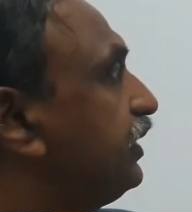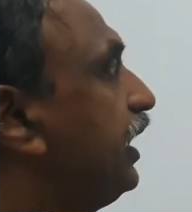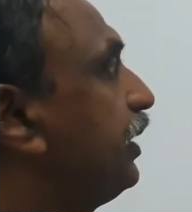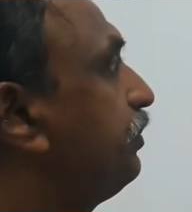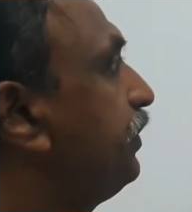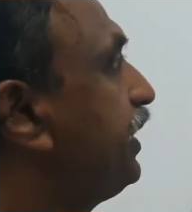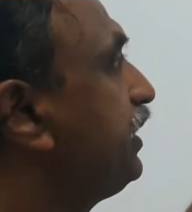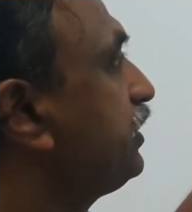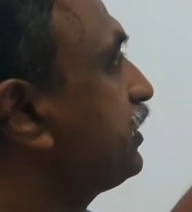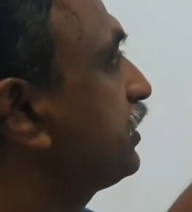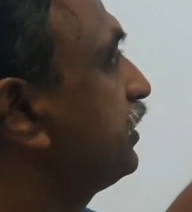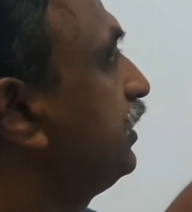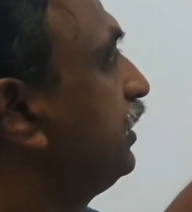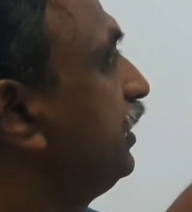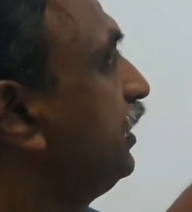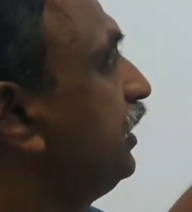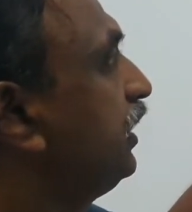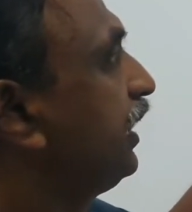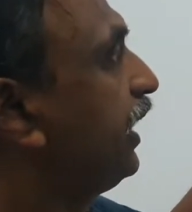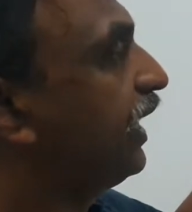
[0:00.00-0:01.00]
That means
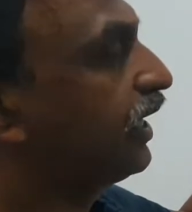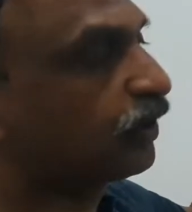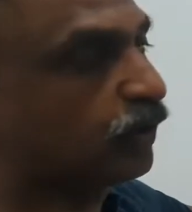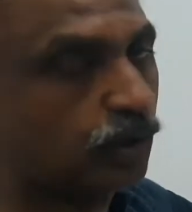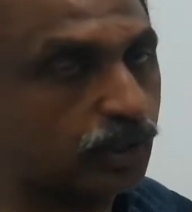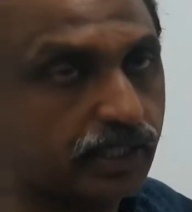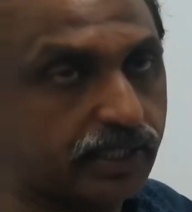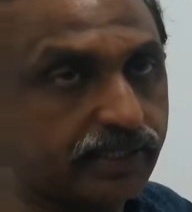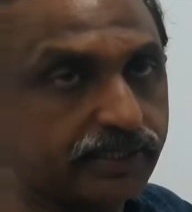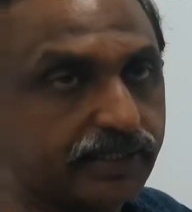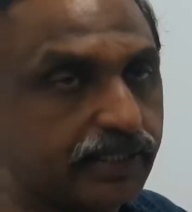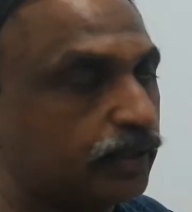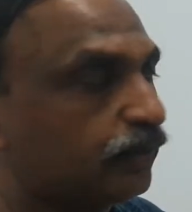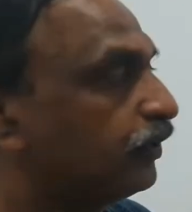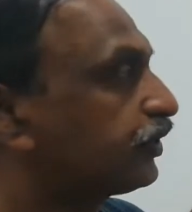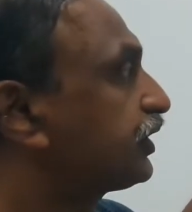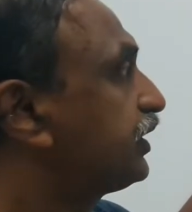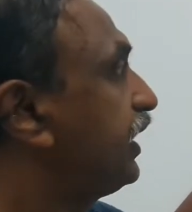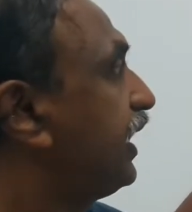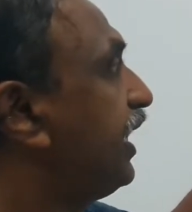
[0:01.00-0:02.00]
a quadratic
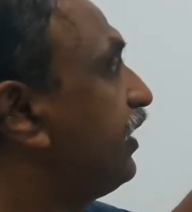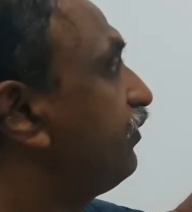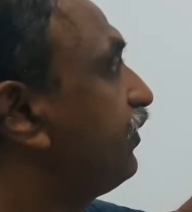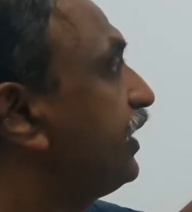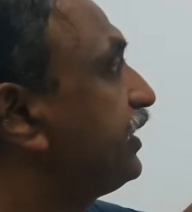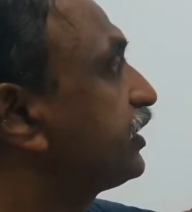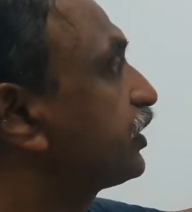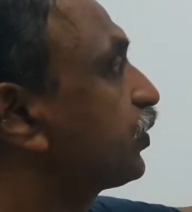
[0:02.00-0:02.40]
equation ay